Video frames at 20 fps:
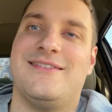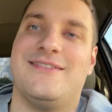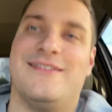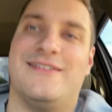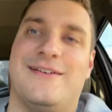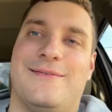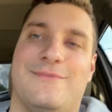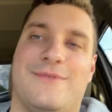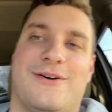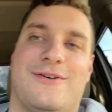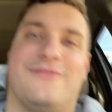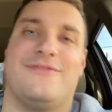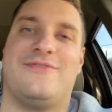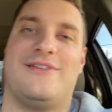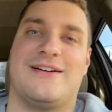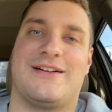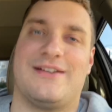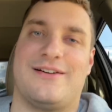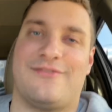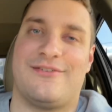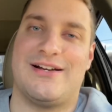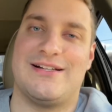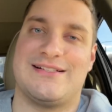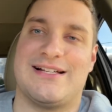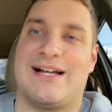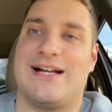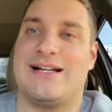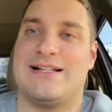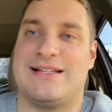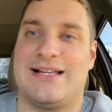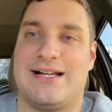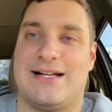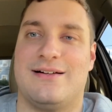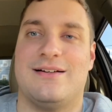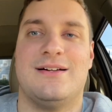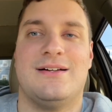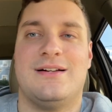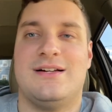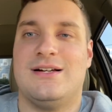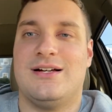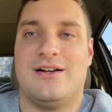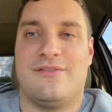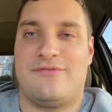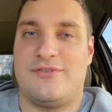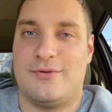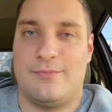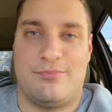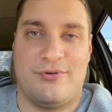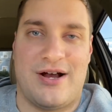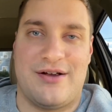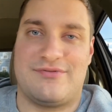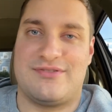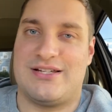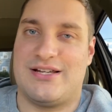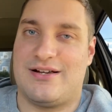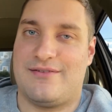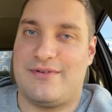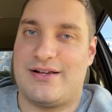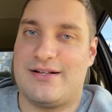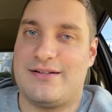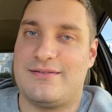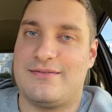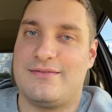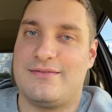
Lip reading: I'm going fucking crazy. I got to take a few breaths here, man.